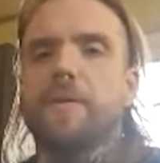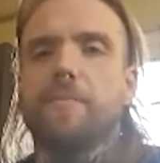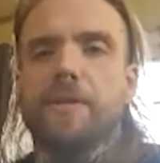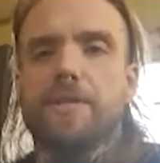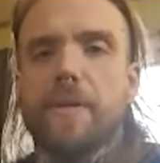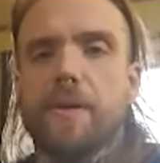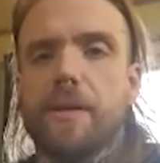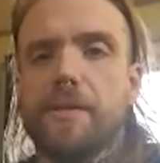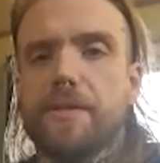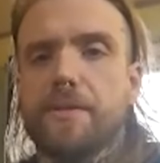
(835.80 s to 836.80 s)
people
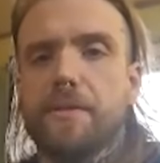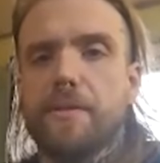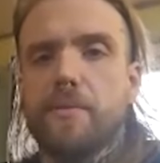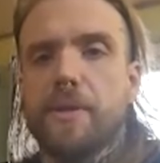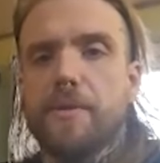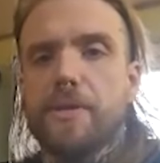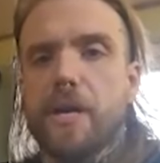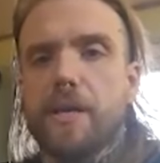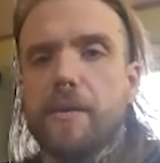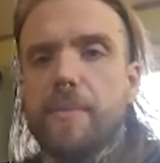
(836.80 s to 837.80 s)
experience when they're
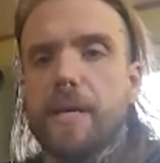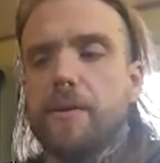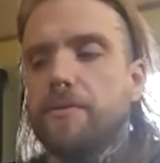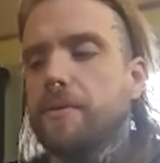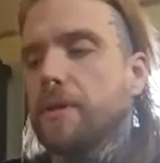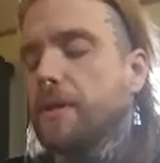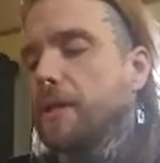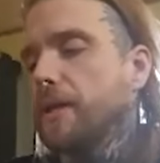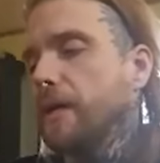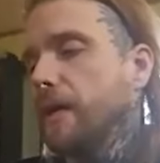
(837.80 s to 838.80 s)
talking about
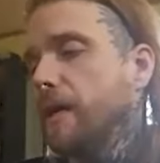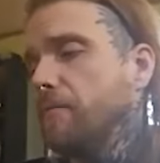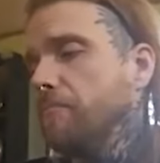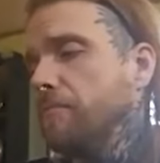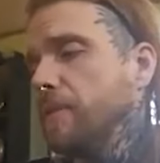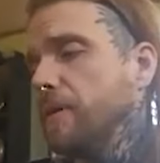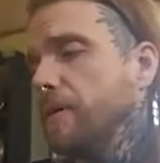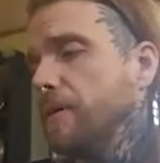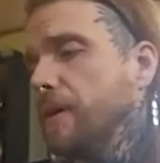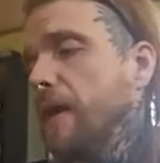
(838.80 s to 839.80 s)
how
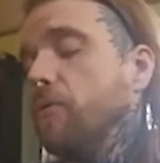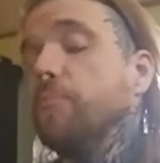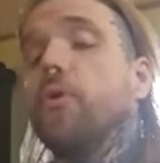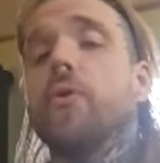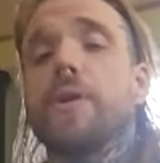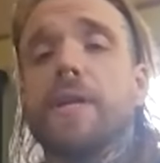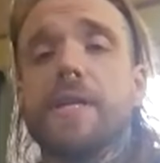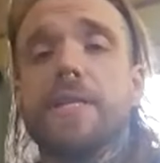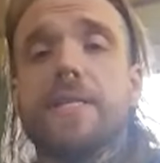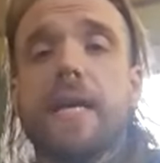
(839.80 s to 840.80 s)
important
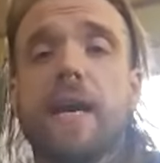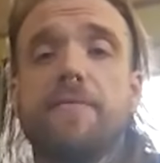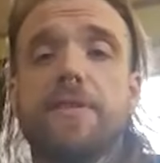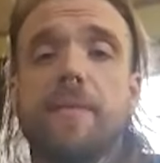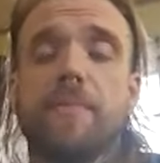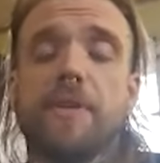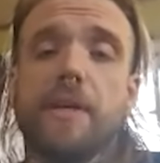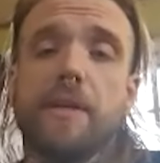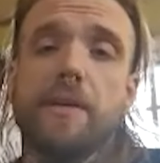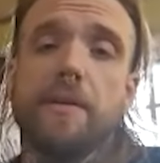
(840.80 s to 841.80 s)
it is to have
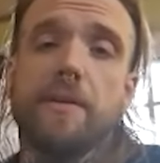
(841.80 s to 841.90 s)
something